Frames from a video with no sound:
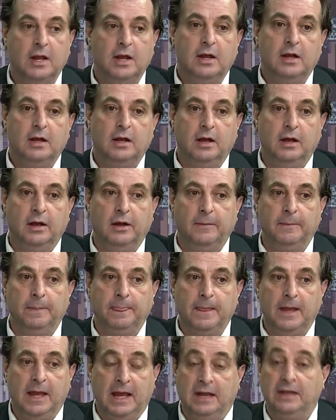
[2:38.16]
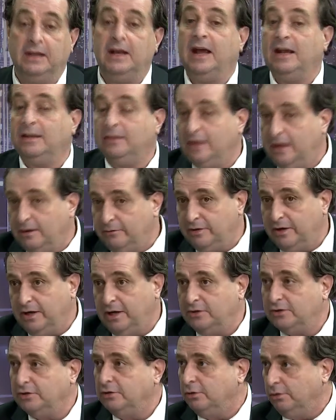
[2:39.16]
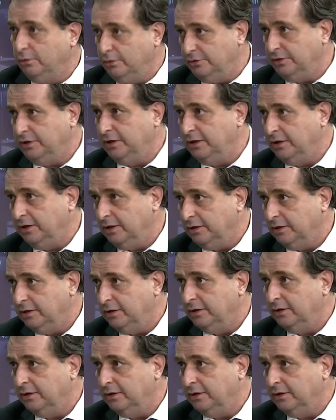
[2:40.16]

And had then financial closing in